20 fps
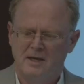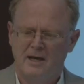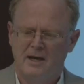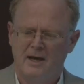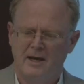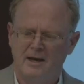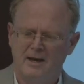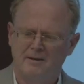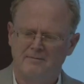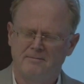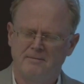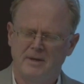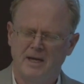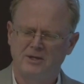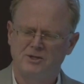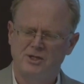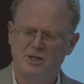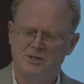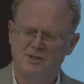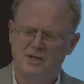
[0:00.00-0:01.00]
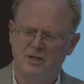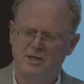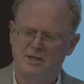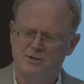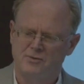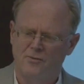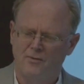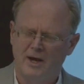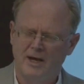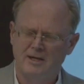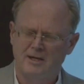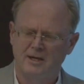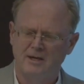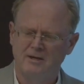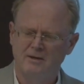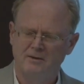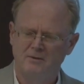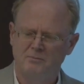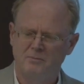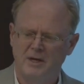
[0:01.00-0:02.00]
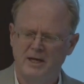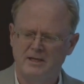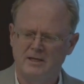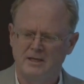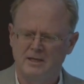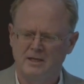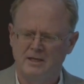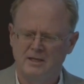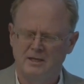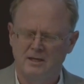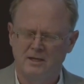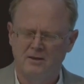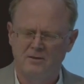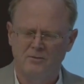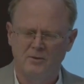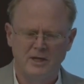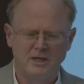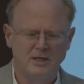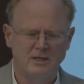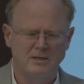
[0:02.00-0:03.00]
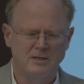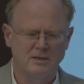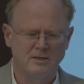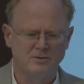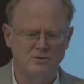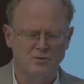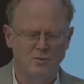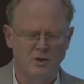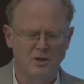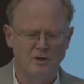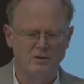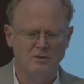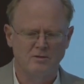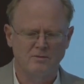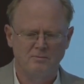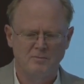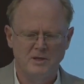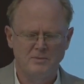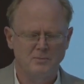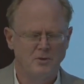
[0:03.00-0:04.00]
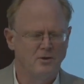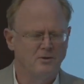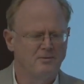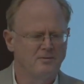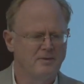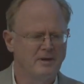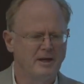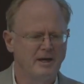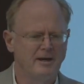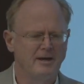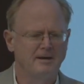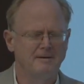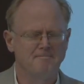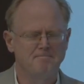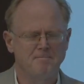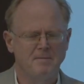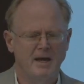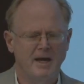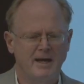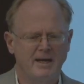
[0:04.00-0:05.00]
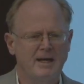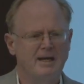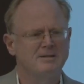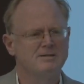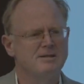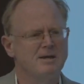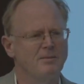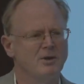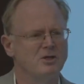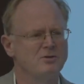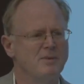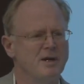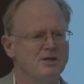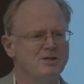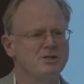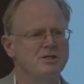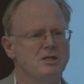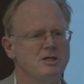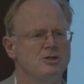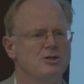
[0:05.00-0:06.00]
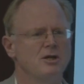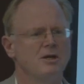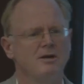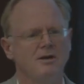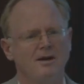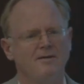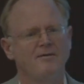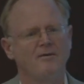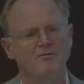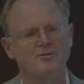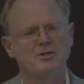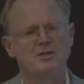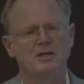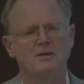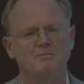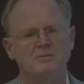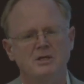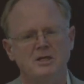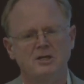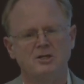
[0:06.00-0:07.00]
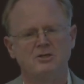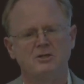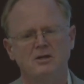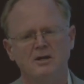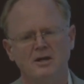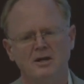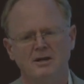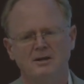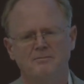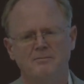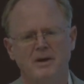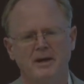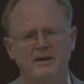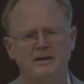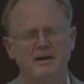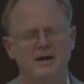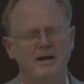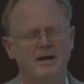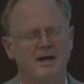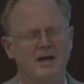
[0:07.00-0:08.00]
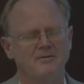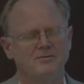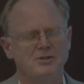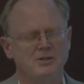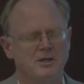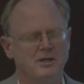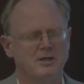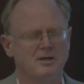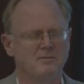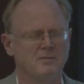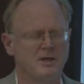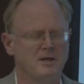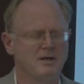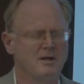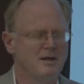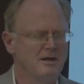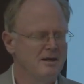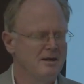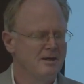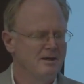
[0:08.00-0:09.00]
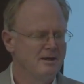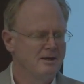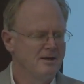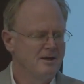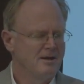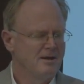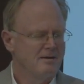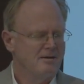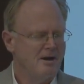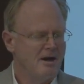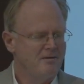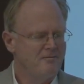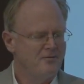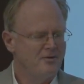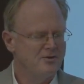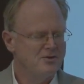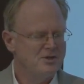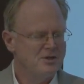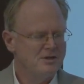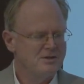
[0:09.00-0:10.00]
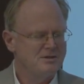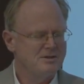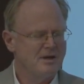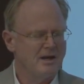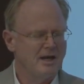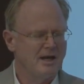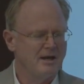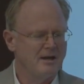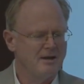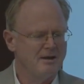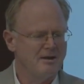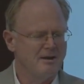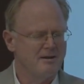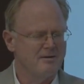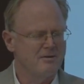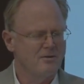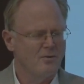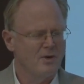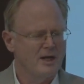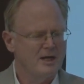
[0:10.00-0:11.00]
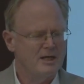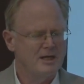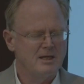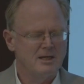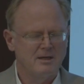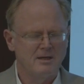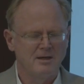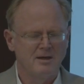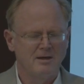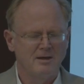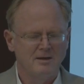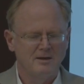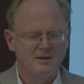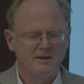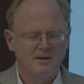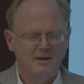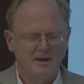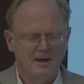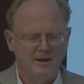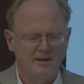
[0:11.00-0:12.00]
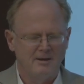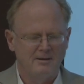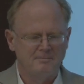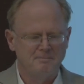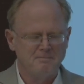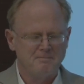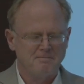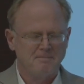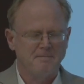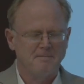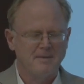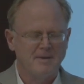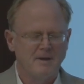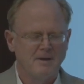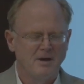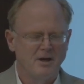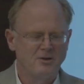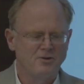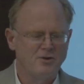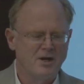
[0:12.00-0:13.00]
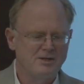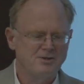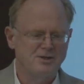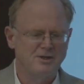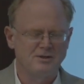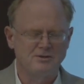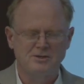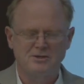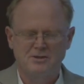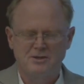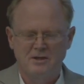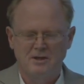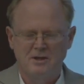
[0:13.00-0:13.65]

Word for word: uh, not just in his writing, but in the way he deals with people. Um, I can't say much about his teaching. I've never seen him teach, but I have seen him in conferences and uh, the way he um, uh, addresses